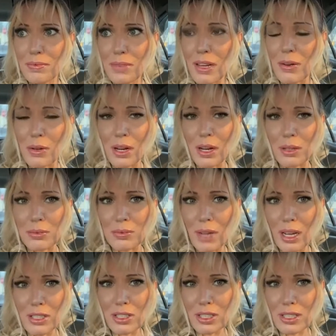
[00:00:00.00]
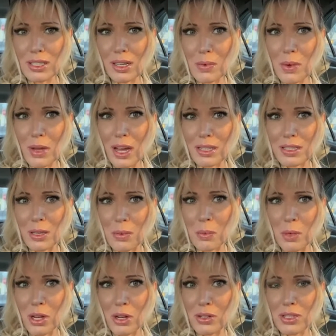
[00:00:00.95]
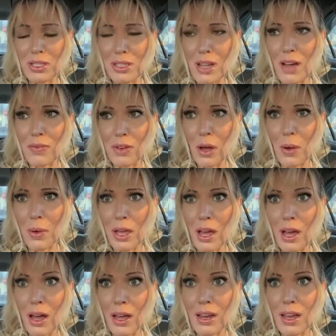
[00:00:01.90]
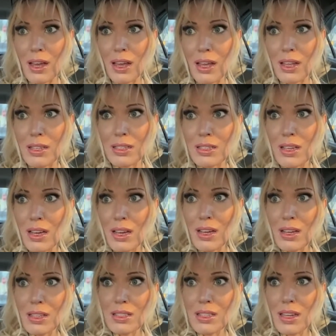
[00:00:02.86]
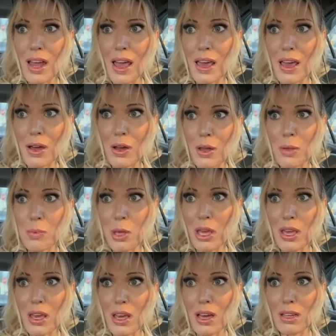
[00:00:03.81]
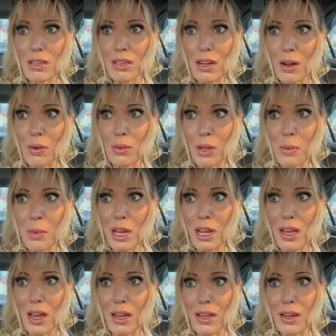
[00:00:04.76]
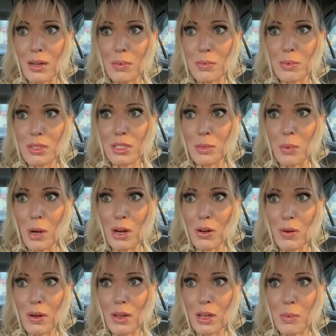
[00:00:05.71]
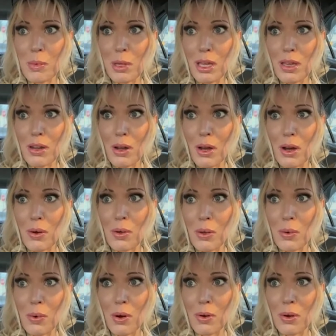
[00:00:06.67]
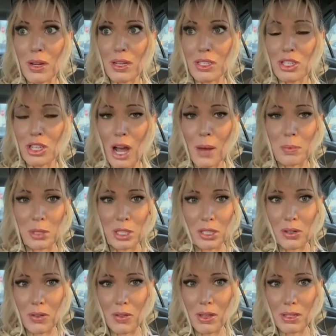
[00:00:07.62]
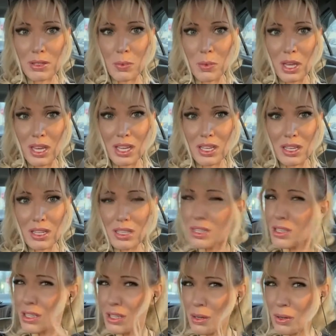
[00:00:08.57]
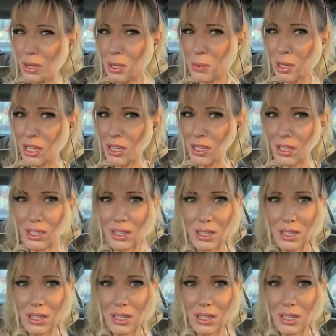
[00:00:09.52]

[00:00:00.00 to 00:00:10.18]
I don't know. I just think we got some weird stuff going on. And today it could be, you know, limiting items. Tomorrow it could be, no, you already shopped here this week. You know what I mean?